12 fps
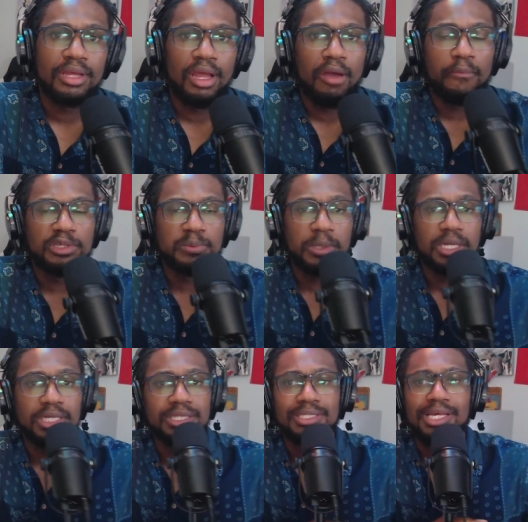Which
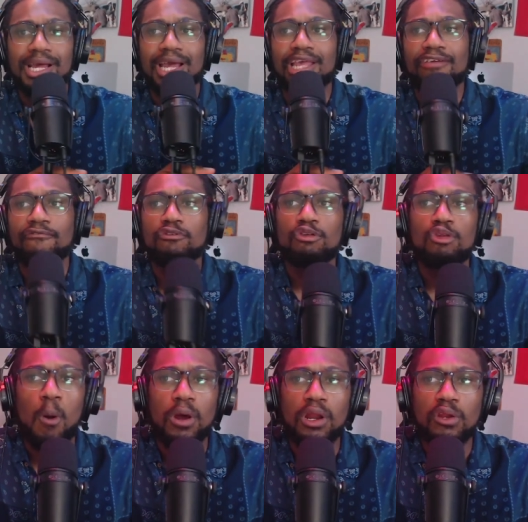means if you don't
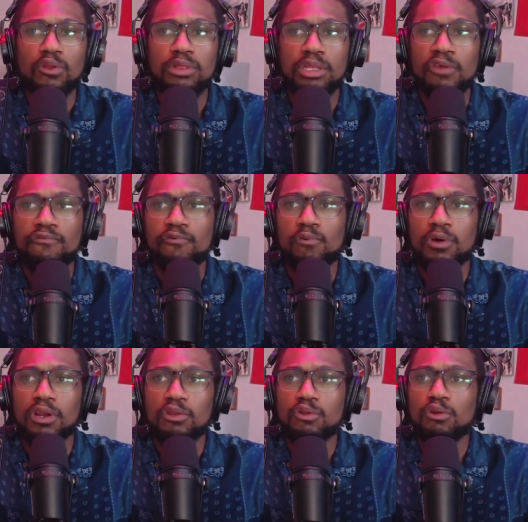want to, if you
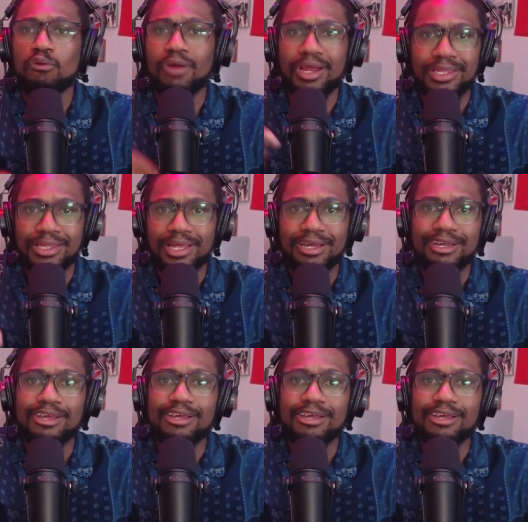want to do the right thing,